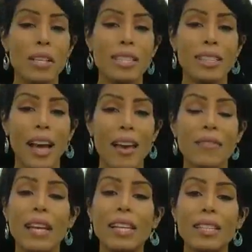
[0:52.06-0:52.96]
was a
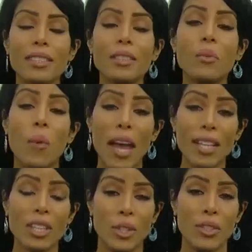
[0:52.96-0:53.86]
life that ended way
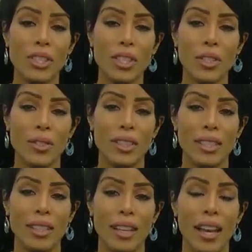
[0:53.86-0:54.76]
too soon,
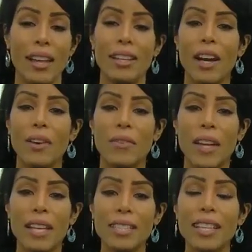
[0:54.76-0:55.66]
and now
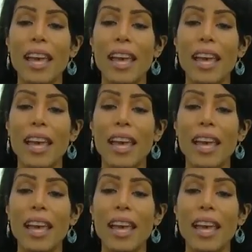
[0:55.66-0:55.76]
friends